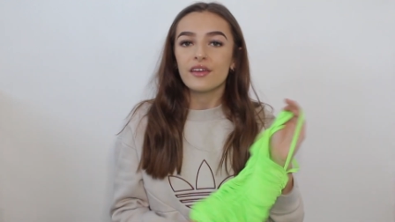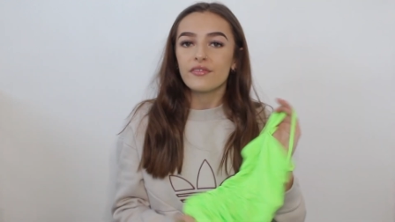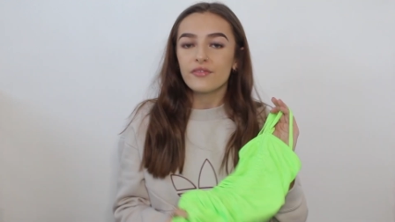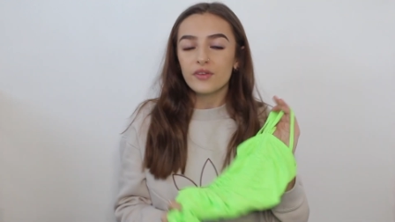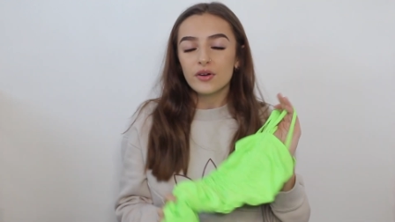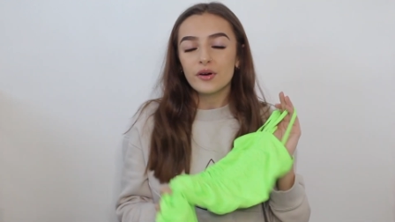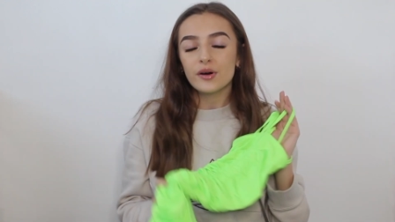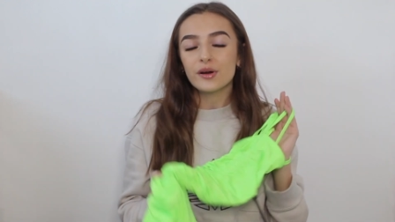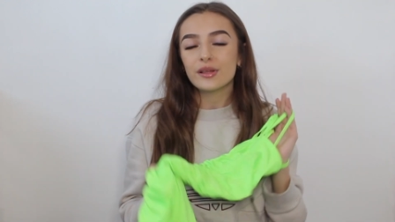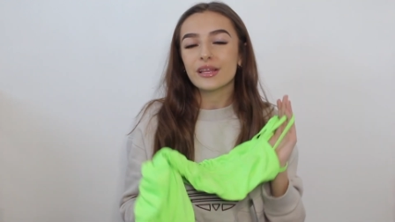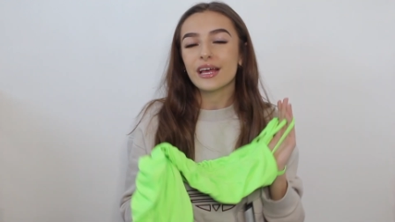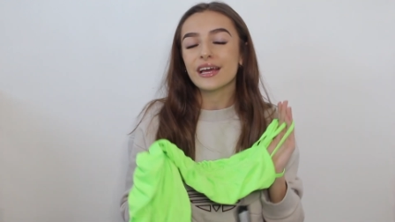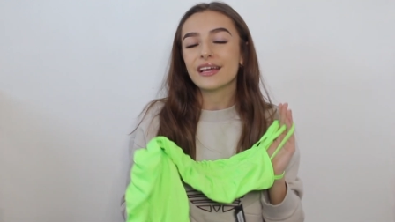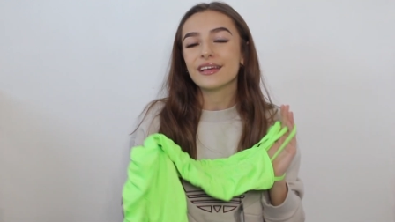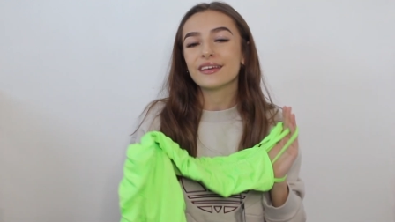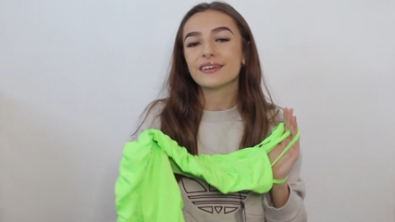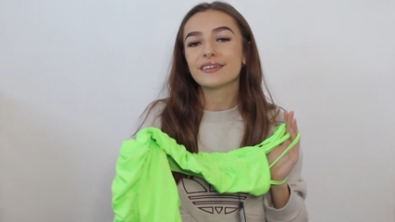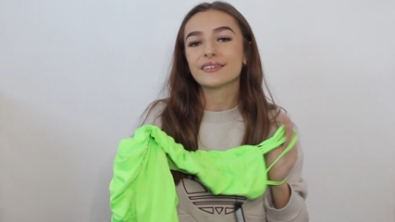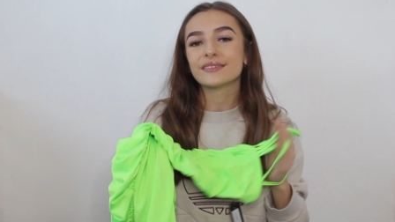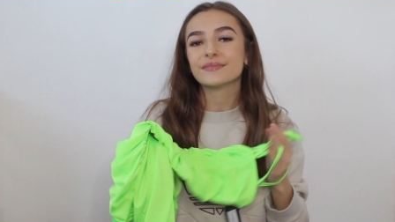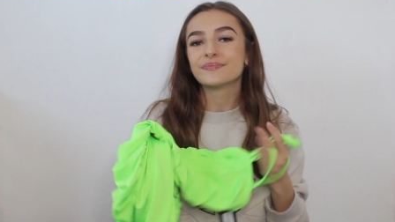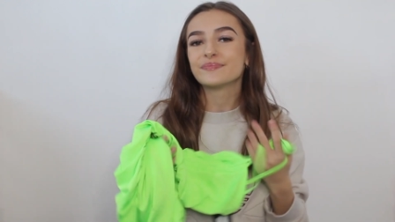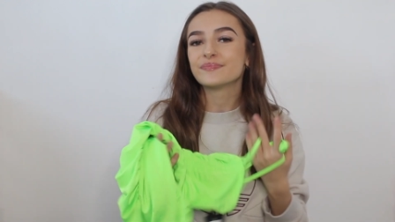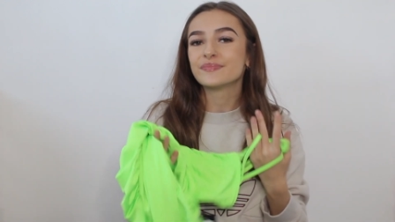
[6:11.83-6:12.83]
If you're
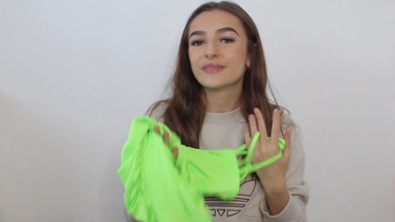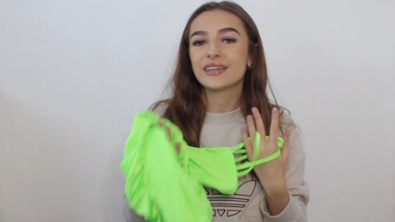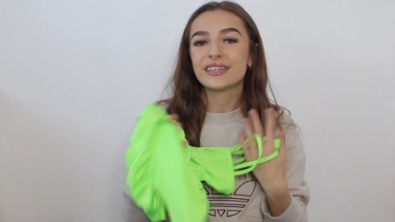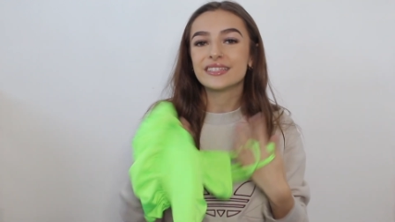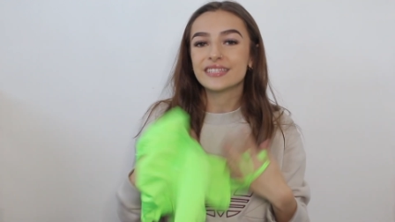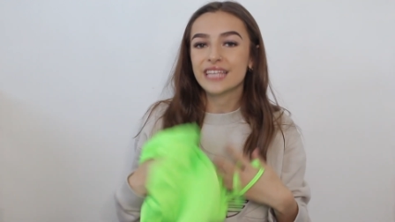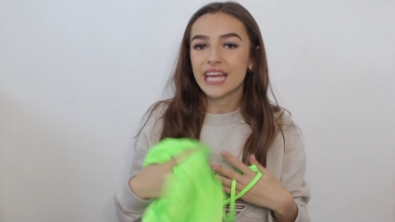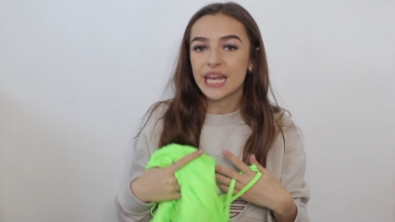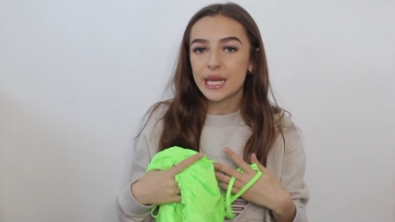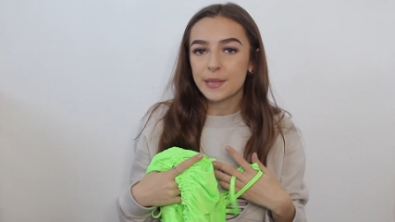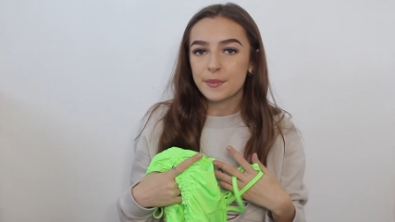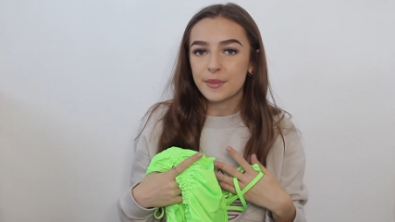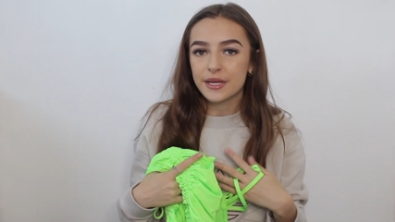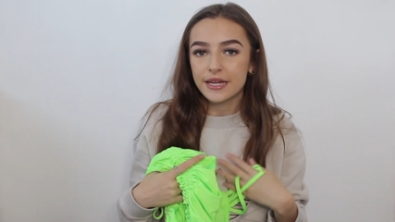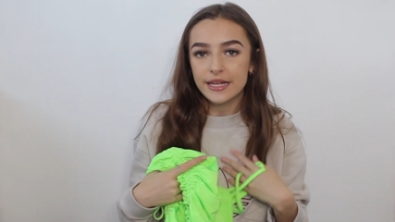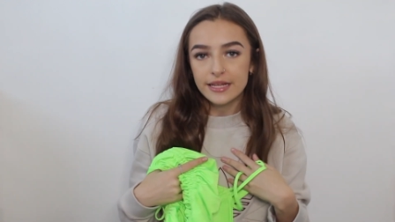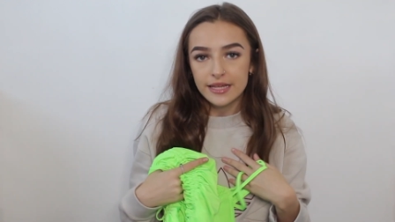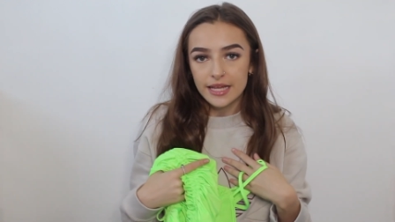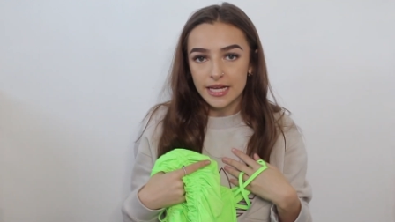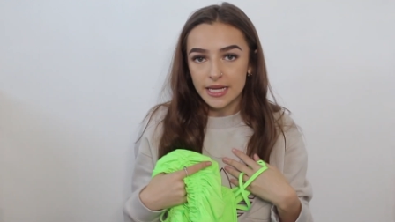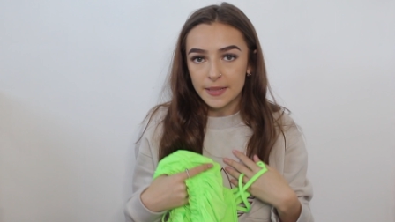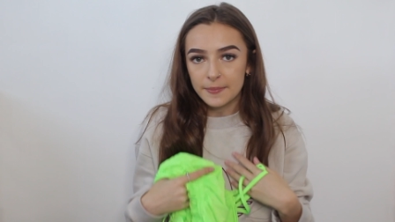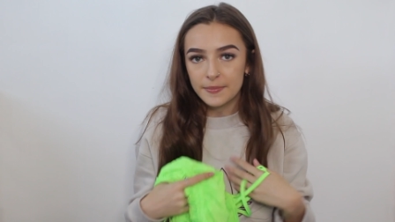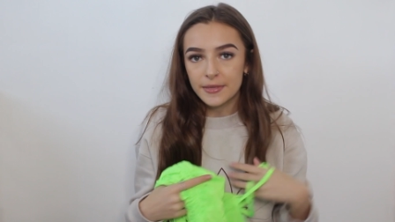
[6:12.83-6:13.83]
like a skinny
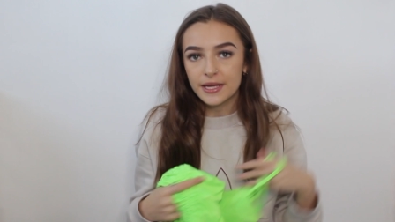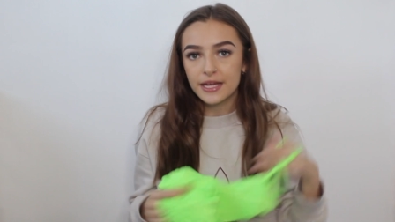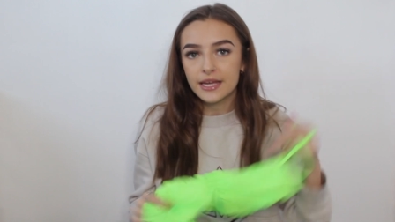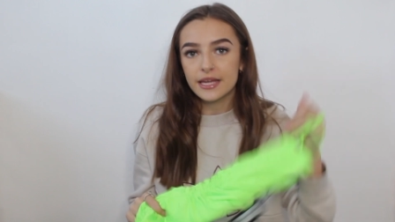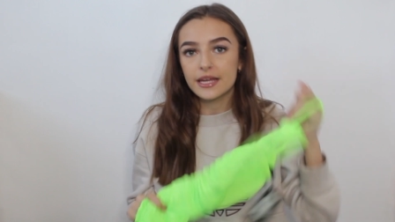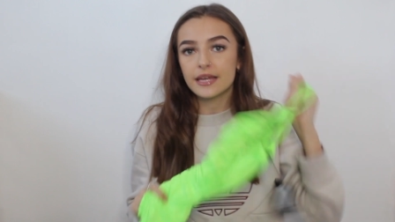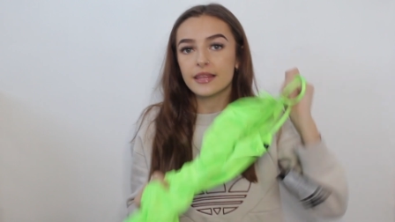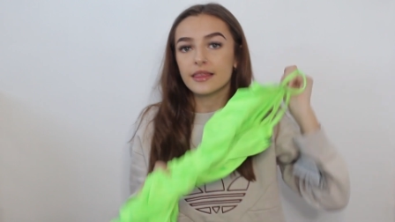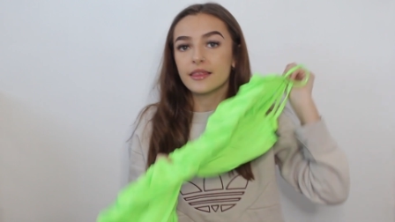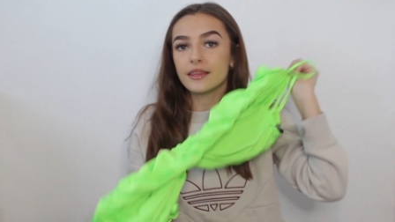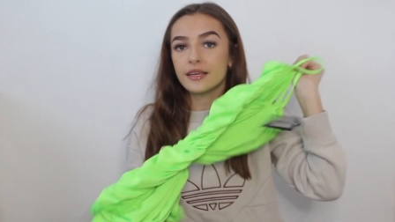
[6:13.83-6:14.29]
mini like me,